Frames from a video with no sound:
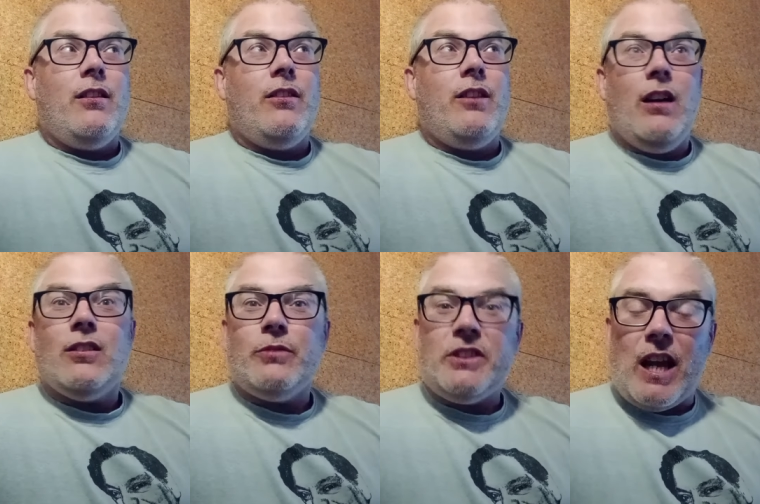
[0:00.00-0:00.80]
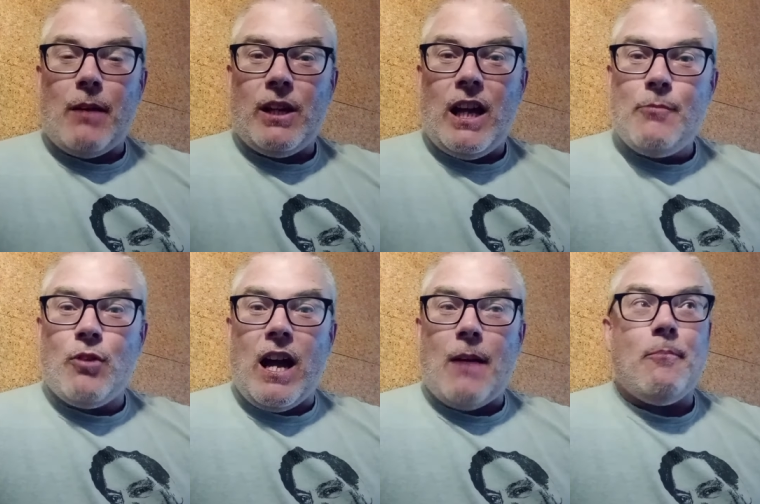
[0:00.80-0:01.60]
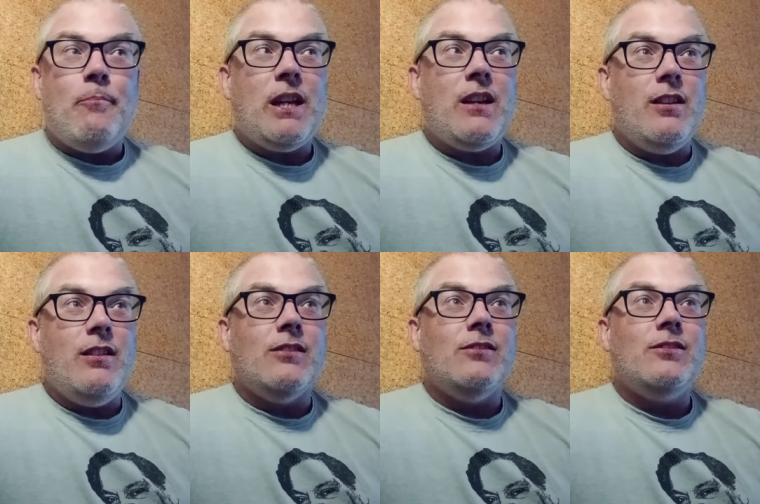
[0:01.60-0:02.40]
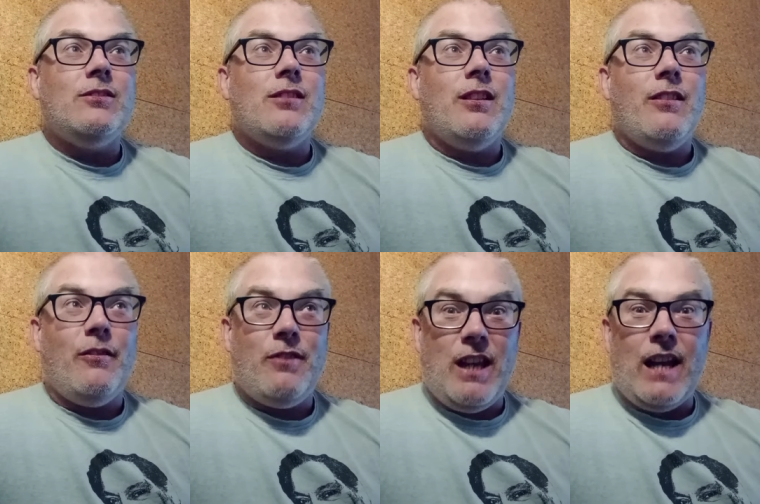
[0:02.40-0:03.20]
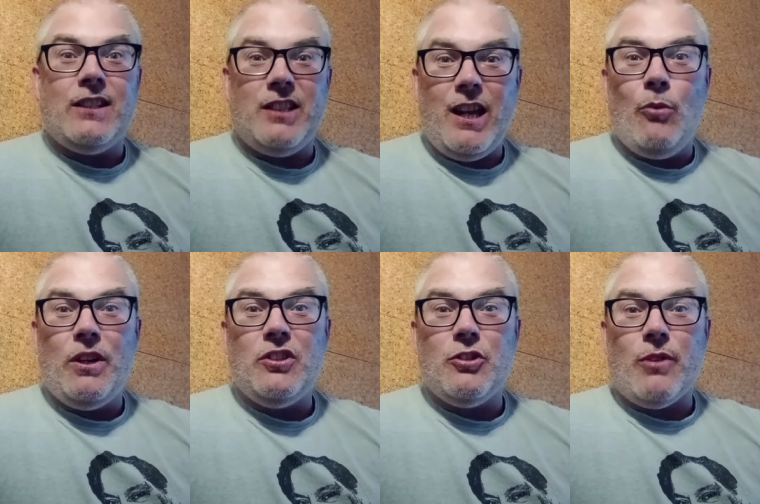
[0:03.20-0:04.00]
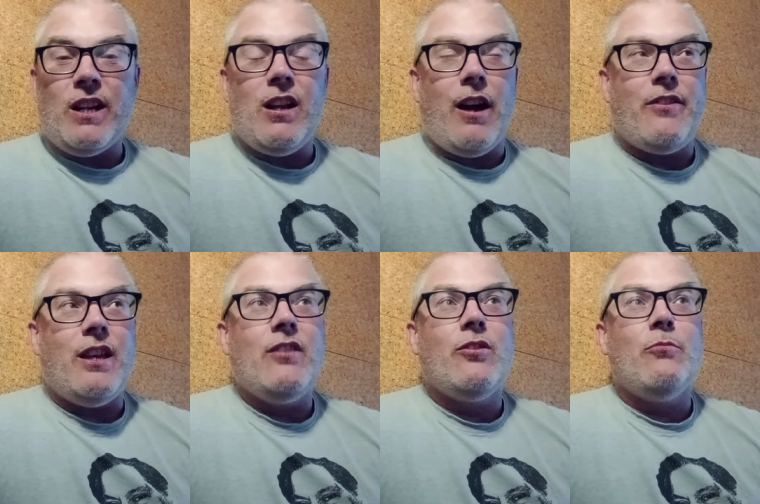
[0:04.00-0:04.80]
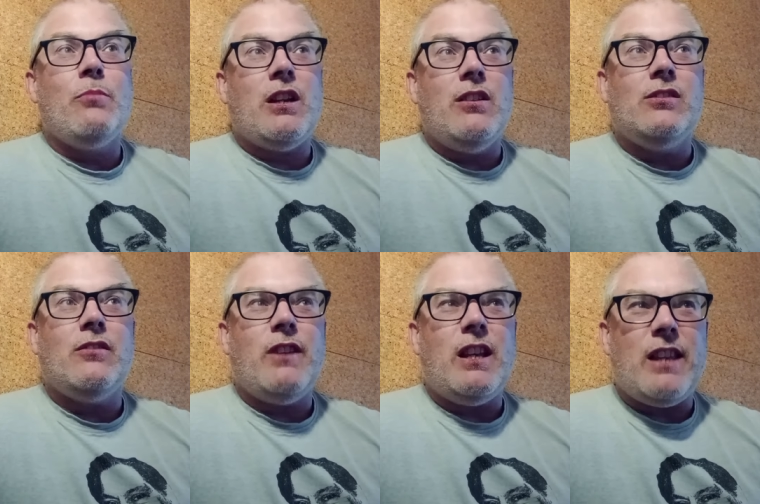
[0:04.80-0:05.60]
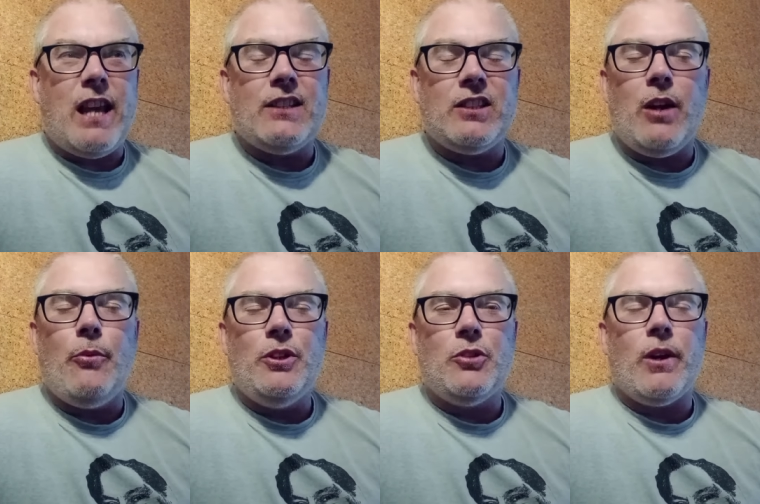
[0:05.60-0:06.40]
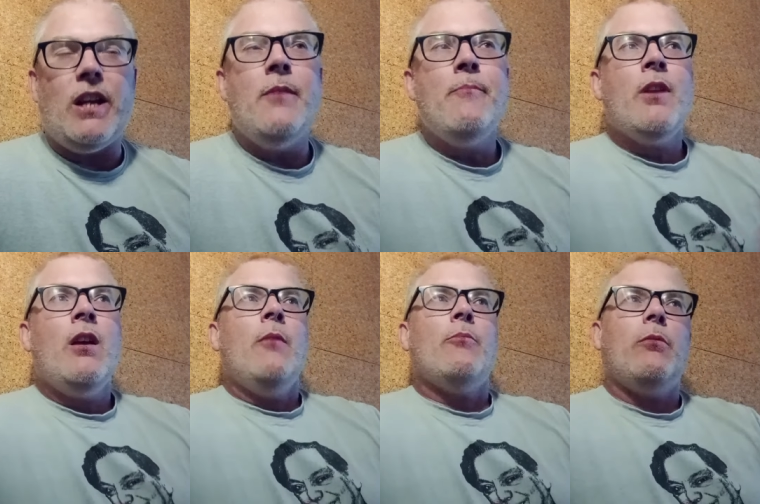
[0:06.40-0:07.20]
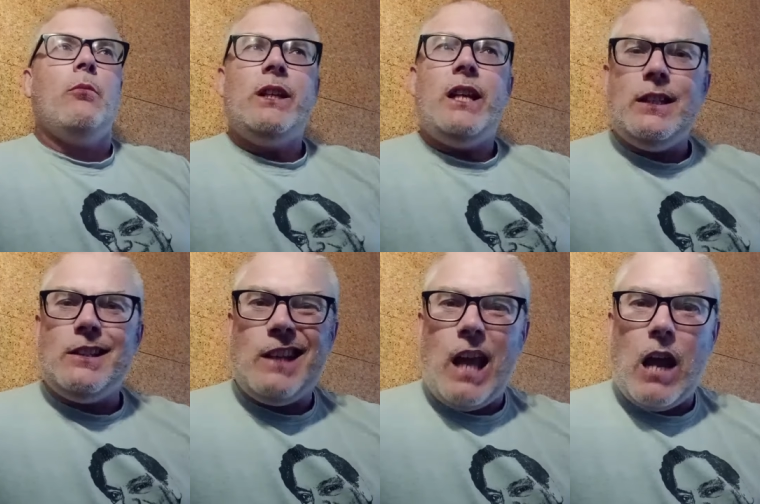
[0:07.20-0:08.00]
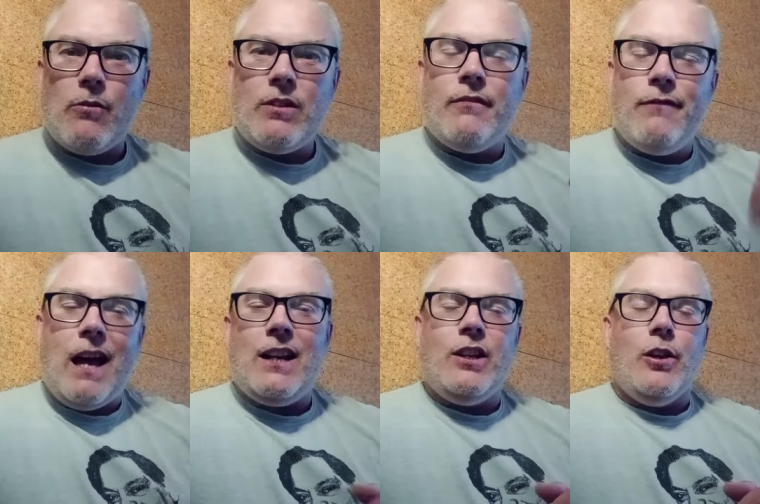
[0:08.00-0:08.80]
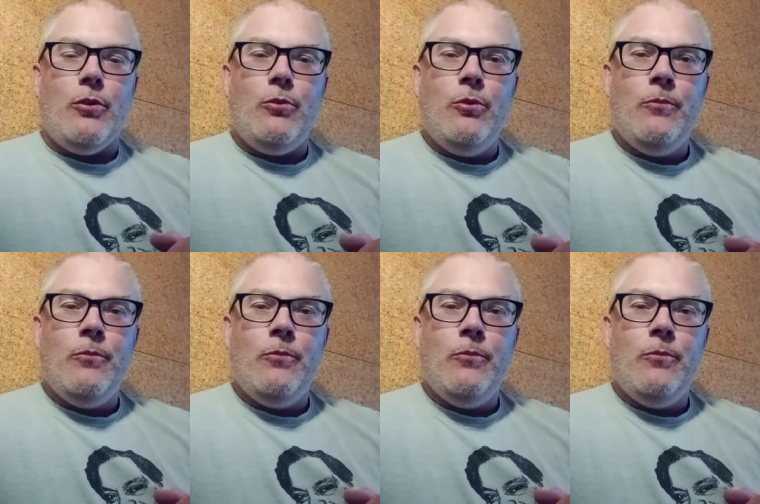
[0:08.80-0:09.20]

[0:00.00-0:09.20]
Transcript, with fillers: the answer is Tammy Abraham because of the ACL injury. I think that because of the ACL injury, probably his inherent value